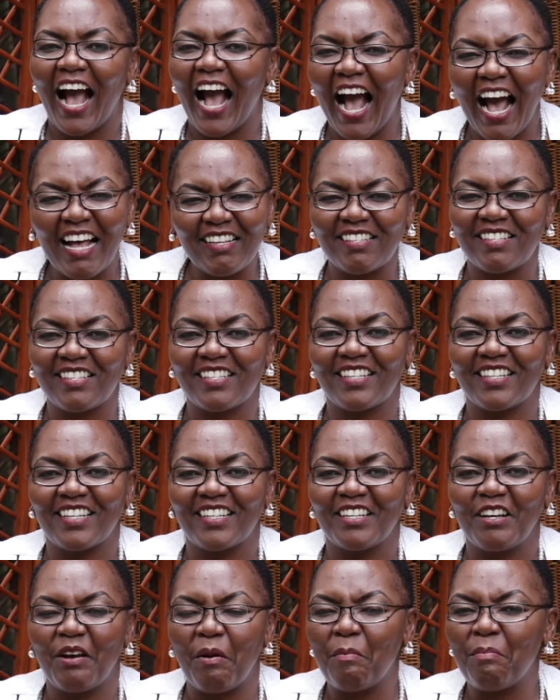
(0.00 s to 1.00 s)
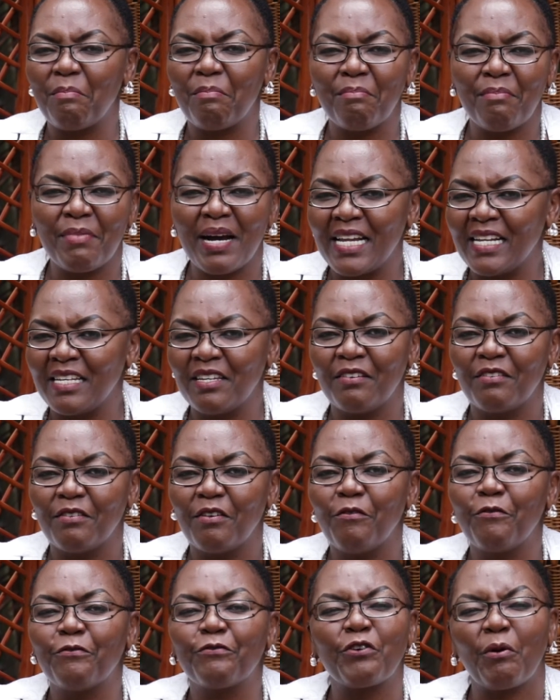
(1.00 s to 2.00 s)
ask money
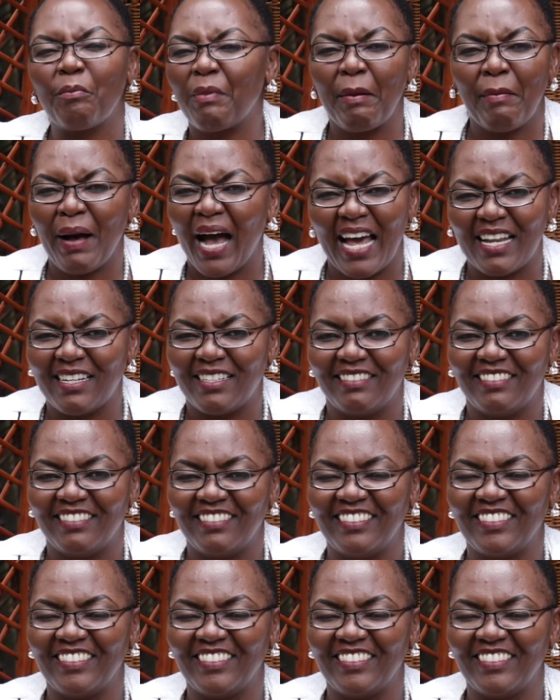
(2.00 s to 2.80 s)
from a man.